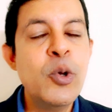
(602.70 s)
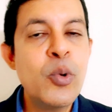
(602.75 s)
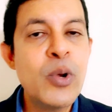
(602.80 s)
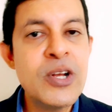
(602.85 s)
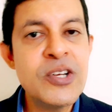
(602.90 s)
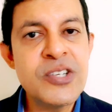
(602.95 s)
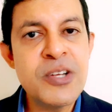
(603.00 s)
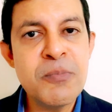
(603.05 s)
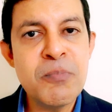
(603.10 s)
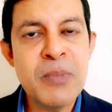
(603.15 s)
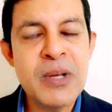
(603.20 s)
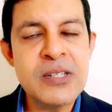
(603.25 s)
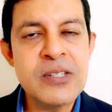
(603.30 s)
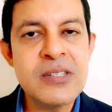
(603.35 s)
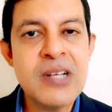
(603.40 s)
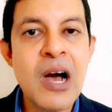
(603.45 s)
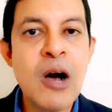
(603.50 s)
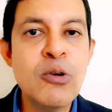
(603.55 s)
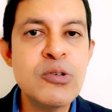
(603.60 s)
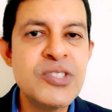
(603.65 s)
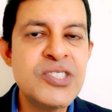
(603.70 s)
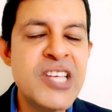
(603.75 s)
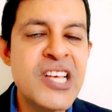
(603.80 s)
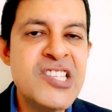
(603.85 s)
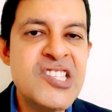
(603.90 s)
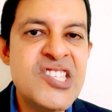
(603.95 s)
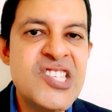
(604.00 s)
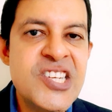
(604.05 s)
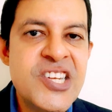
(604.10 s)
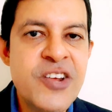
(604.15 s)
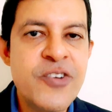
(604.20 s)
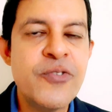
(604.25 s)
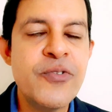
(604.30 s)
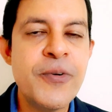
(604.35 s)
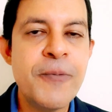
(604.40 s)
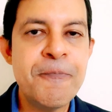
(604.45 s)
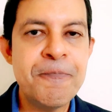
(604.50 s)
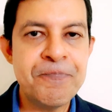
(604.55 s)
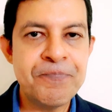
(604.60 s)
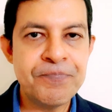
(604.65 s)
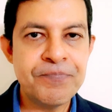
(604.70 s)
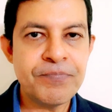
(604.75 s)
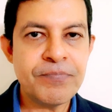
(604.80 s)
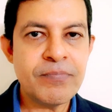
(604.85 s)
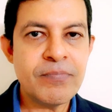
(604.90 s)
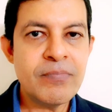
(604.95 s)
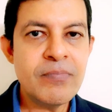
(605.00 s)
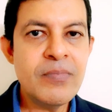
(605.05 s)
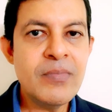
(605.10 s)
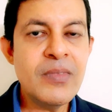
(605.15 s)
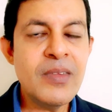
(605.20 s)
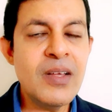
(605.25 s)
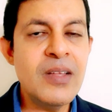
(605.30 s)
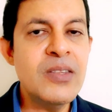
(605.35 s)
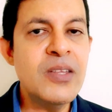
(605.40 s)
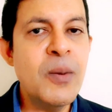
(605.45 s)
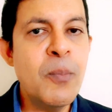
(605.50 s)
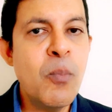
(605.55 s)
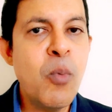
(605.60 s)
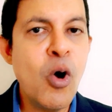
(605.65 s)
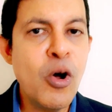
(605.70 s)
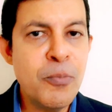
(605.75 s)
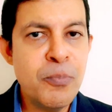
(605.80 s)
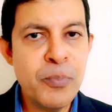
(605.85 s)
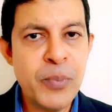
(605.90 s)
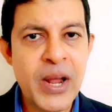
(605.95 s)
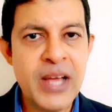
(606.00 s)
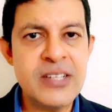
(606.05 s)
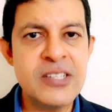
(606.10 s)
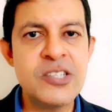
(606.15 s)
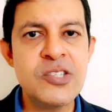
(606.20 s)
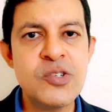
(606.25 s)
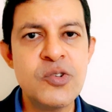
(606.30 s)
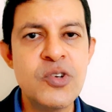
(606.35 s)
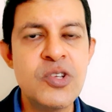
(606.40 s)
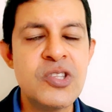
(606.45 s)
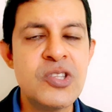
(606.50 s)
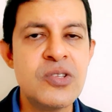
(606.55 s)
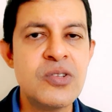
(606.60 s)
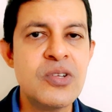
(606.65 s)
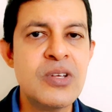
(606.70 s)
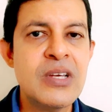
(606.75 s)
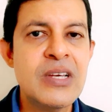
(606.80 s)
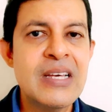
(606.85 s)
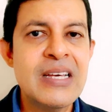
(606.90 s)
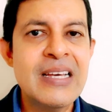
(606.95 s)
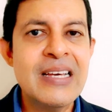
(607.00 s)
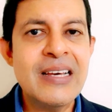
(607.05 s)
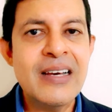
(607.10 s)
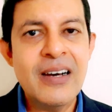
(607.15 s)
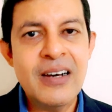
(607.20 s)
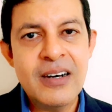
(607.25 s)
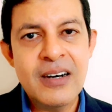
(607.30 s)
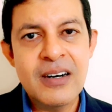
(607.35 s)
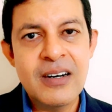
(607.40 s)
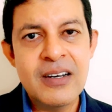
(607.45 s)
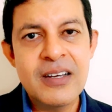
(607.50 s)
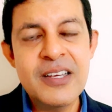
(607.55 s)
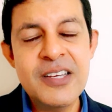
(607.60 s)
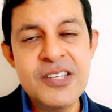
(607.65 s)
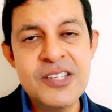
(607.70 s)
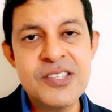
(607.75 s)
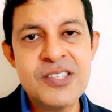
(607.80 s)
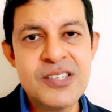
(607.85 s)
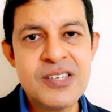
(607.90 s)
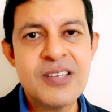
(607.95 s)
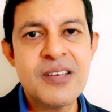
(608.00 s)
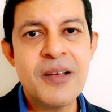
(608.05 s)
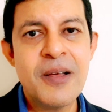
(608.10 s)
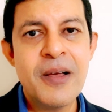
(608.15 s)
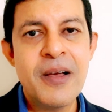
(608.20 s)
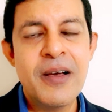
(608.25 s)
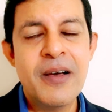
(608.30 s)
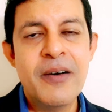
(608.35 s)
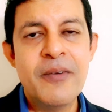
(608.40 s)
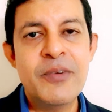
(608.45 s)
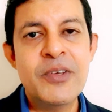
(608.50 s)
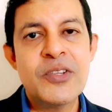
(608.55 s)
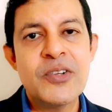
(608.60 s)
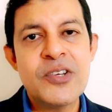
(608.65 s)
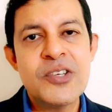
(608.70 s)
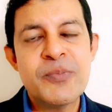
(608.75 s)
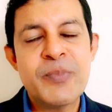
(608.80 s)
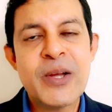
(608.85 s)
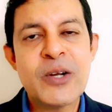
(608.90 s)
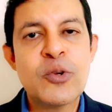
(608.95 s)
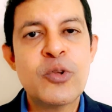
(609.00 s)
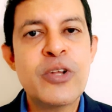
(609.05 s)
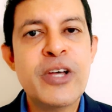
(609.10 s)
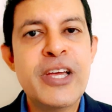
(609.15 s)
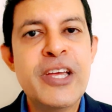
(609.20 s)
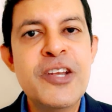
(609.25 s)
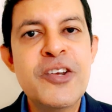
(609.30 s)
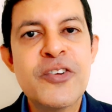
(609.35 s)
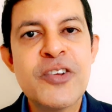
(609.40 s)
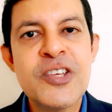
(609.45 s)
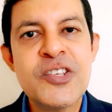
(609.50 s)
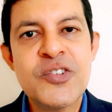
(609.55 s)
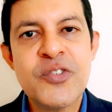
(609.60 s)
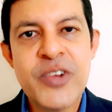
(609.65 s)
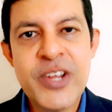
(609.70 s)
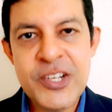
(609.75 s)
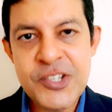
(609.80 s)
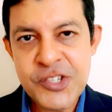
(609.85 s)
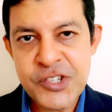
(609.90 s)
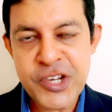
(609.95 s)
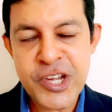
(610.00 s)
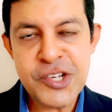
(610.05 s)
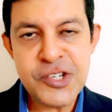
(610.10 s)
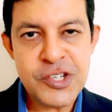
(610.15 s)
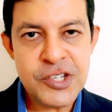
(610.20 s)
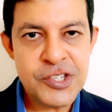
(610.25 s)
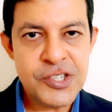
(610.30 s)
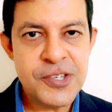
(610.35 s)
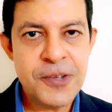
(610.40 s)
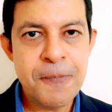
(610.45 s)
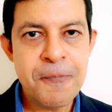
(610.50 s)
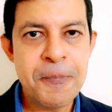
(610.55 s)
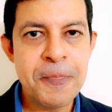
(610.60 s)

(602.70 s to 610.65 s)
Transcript: duration measures how sensitive the bond price is with respect to the interest rate changes.